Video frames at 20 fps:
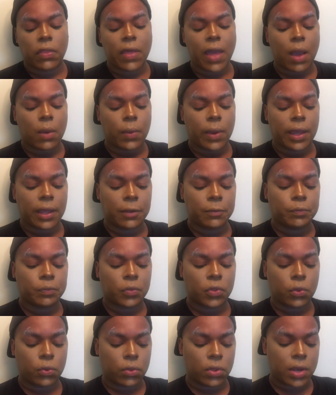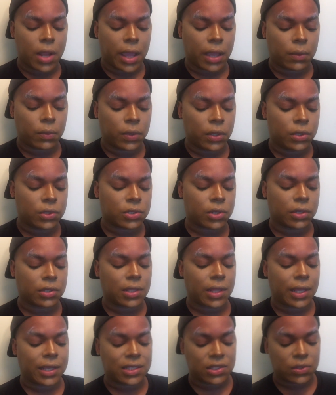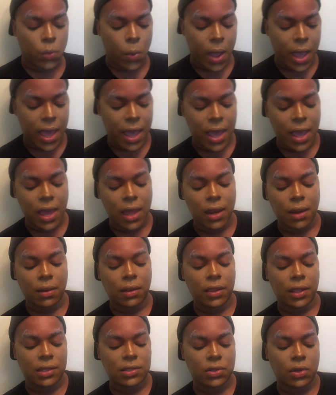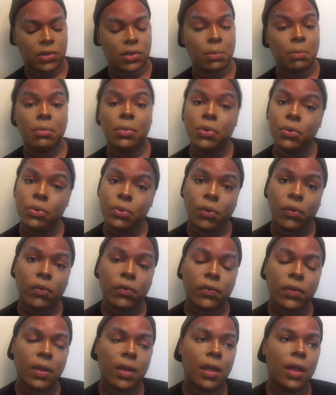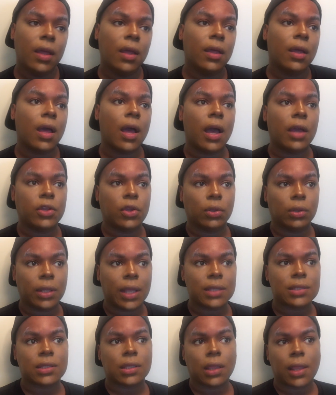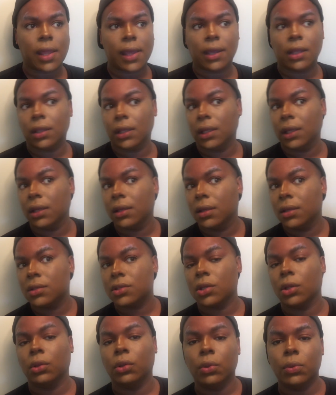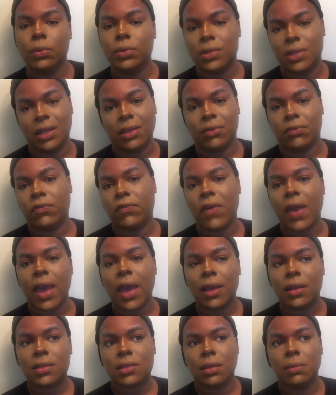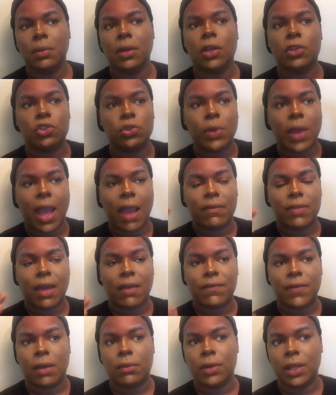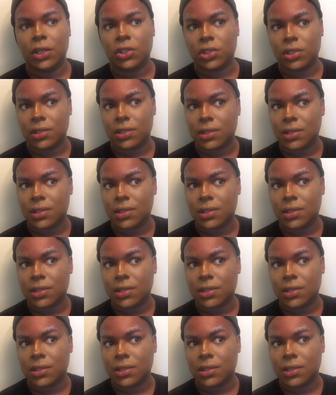That way, through the night, when you start to sweat and things start to move, you're less likely to lose the effect because you have that foundation